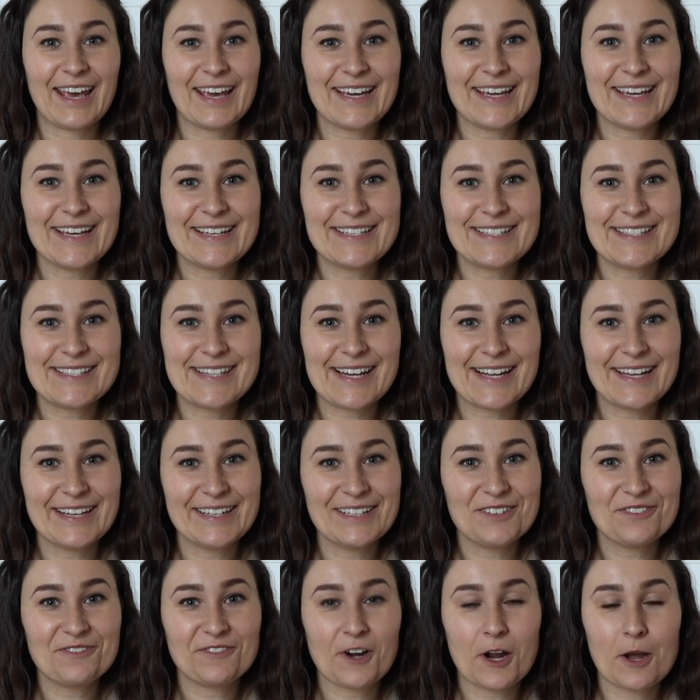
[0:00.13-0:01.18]
it's
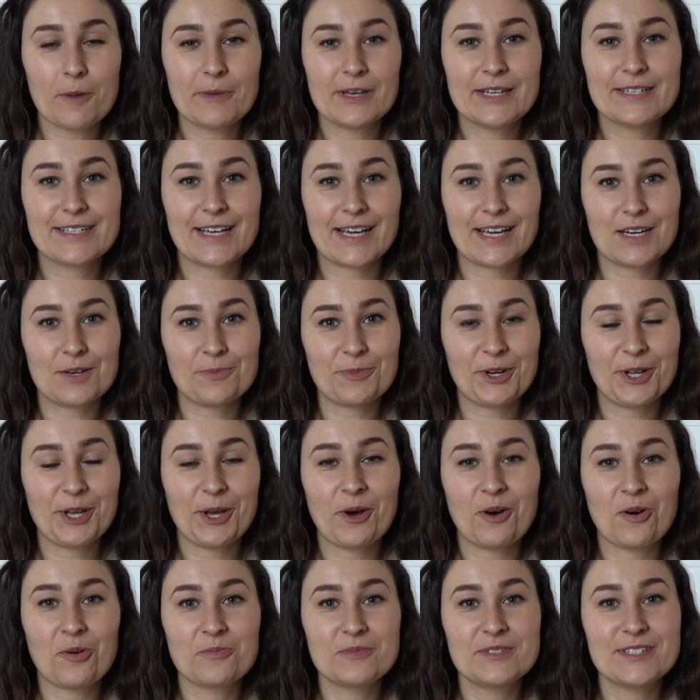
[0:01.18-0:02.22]
Diana from Diana Marie
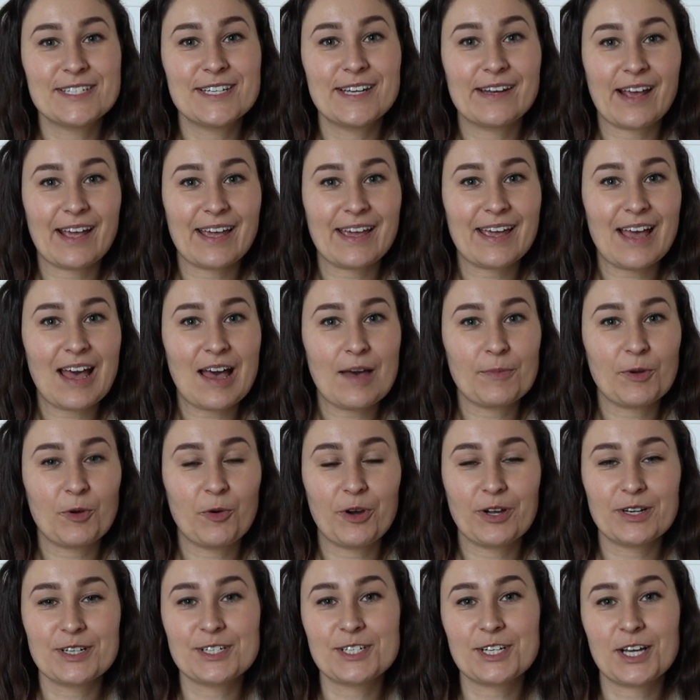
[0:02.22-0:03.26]
Home. Today I'm
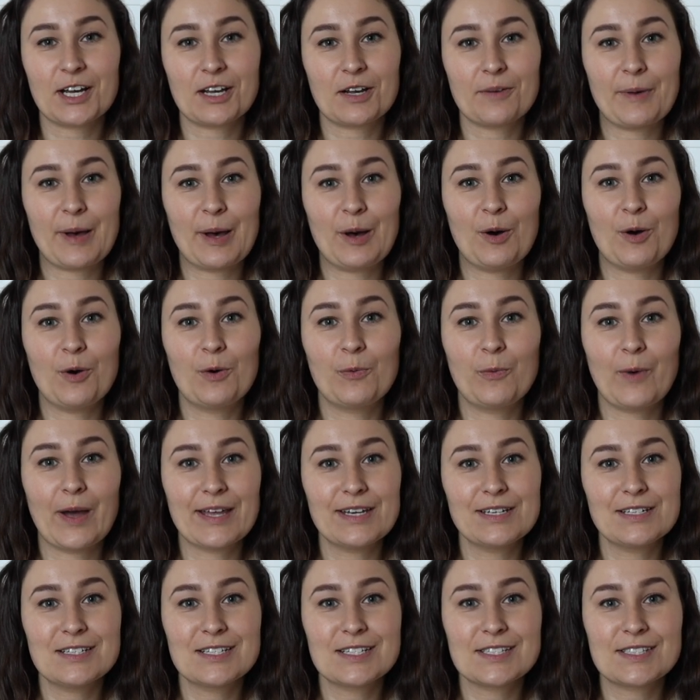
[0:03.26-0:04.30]
going to talk about
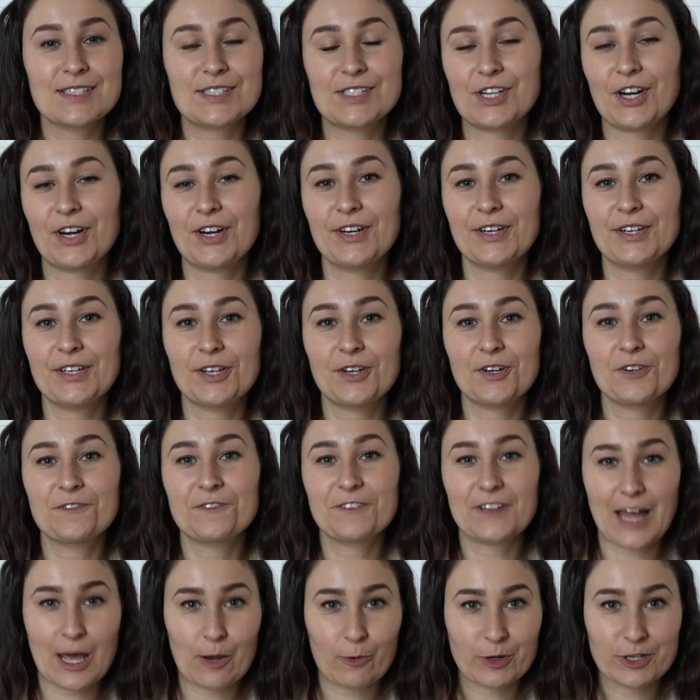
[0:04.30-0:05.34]
when to start your
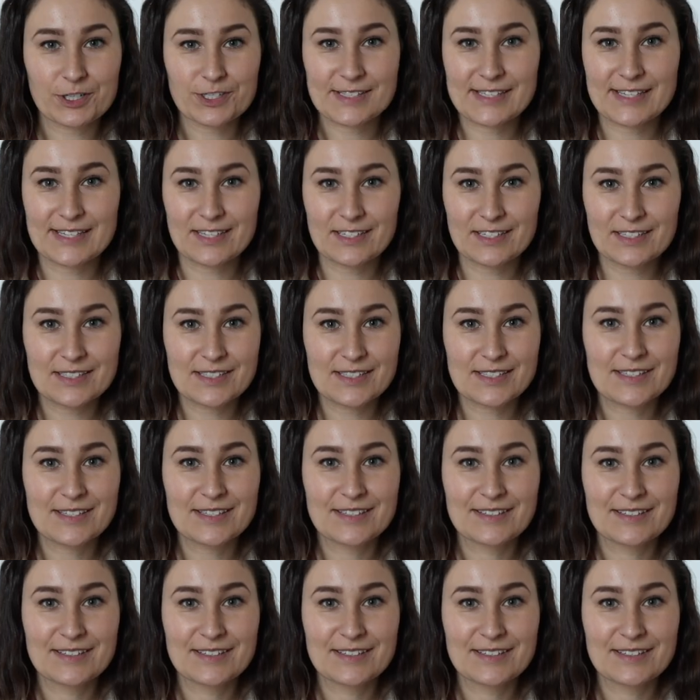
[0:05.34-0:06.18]
flower seeds.